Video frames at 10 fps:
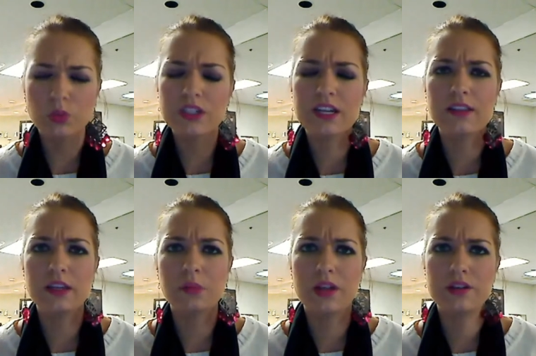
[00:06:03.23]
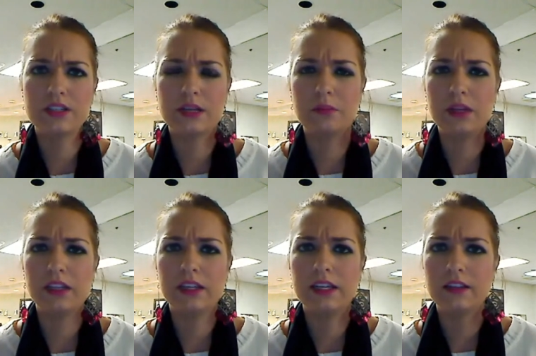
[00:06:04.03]
Whereas I think players like
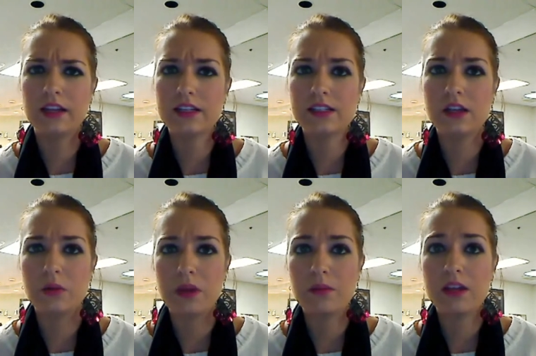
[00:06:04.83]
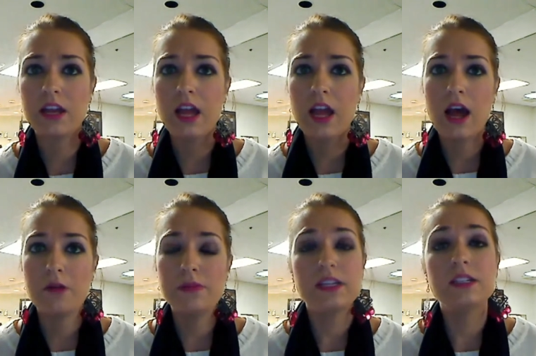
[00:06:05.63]
Mealy and Lesio maybe
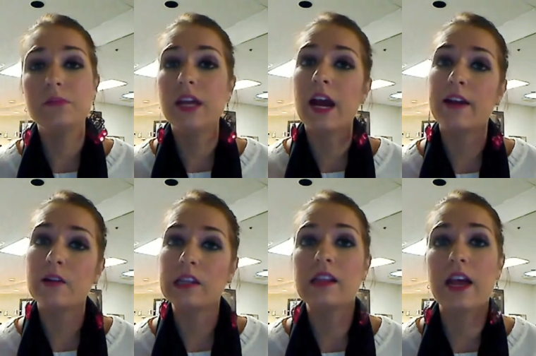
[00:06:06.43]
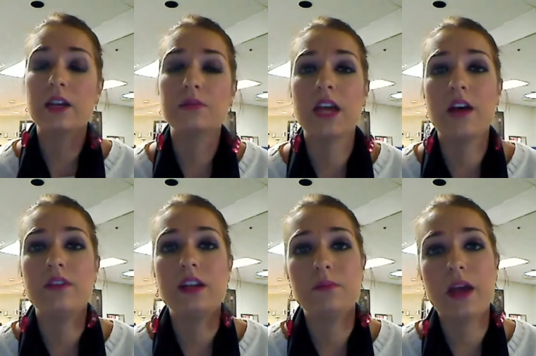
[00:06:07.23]
need to be higher in the lineup to
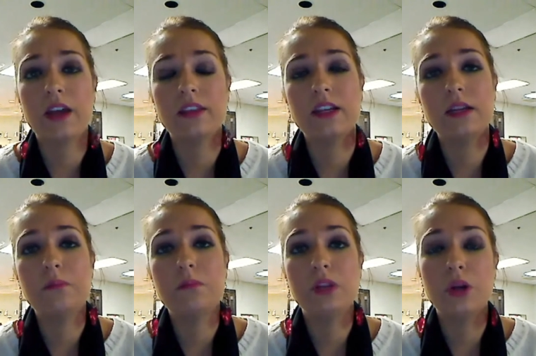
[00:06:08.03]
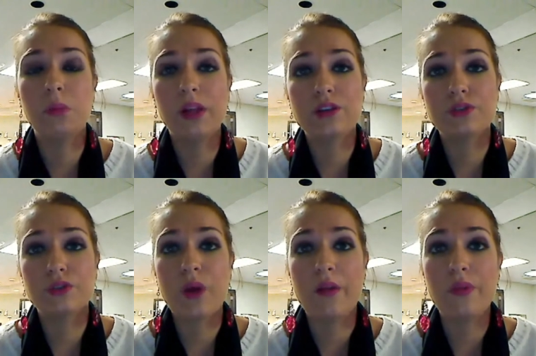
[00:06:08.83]
have an impact. They need, you know,
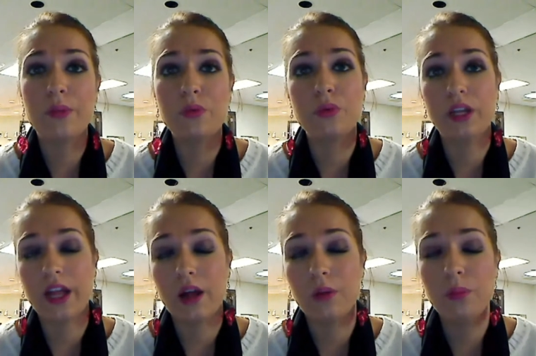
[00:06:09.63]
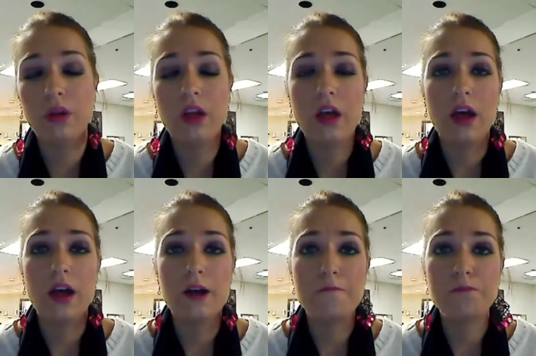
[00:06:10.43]
players around them who can help,
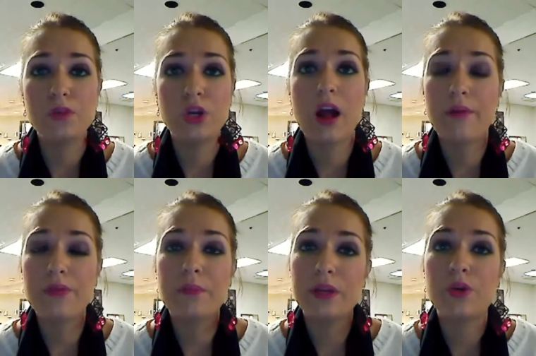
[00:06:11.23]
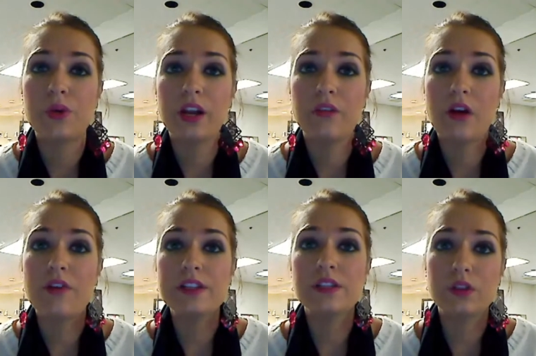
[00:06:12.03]
help them be creative
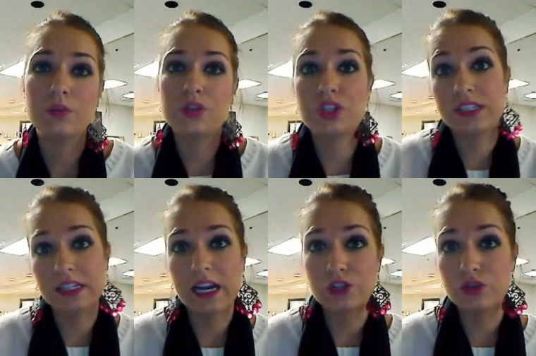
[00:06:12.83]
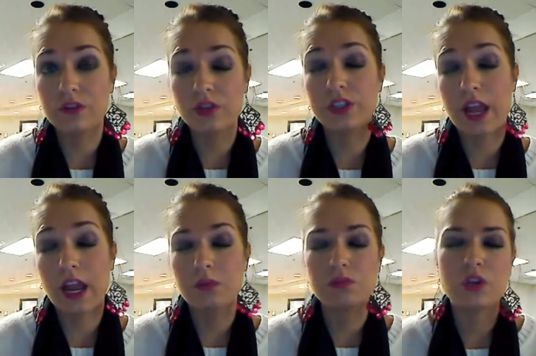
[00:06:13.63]
offensively, which is the nature of their game.